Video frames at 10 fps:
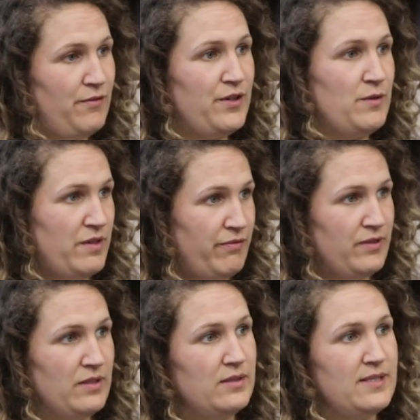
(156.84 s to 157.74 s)
a few
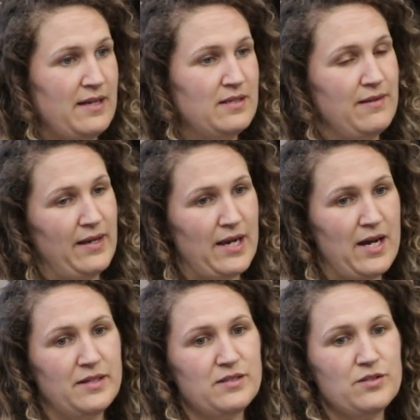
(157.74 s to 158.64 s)
different sets in their
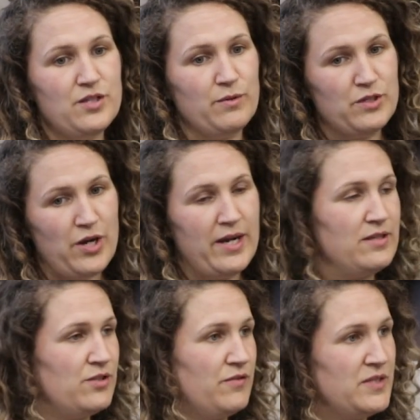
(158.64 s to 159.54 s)
garden, so we try
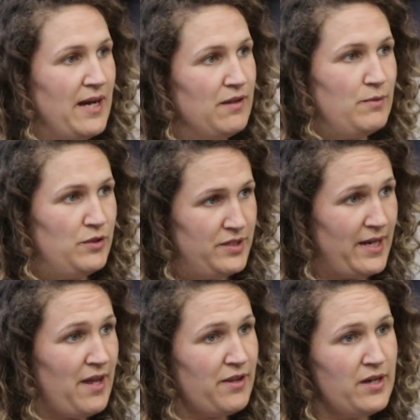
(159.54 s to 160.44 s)
and sort of tie them all
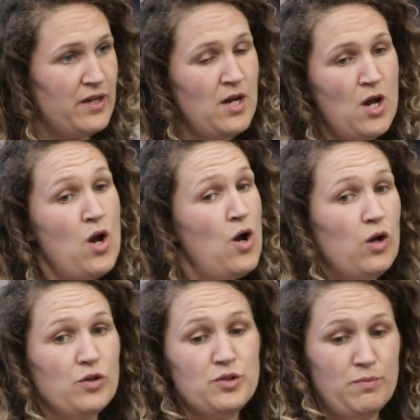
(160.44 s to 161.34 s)
together.
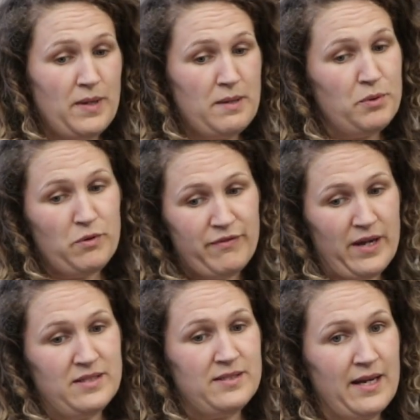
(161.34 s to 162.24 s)
Or some people will
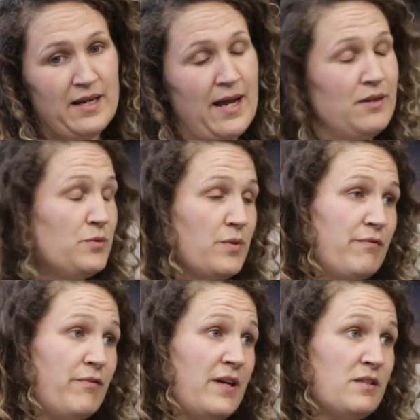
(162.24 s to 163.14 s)
find a second-hand one
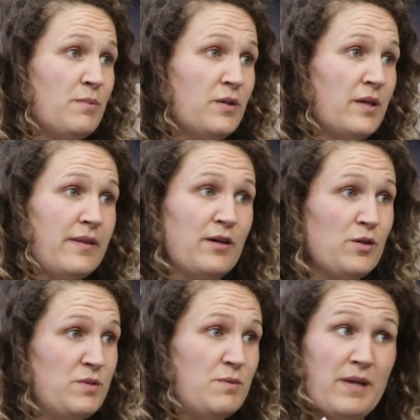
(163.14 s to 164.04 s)
on Facebook and then
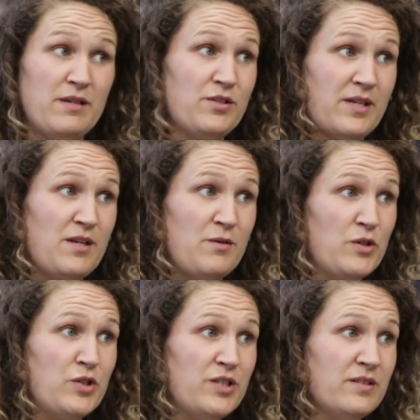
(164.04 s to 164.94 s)
come to me and just get new
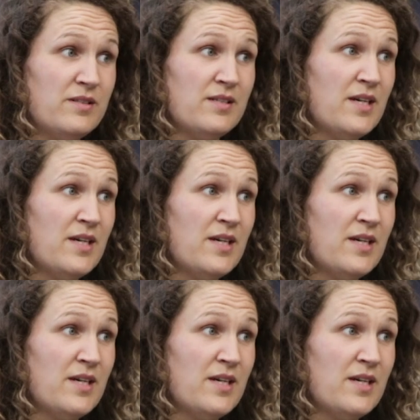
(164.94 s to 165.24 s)
cushions.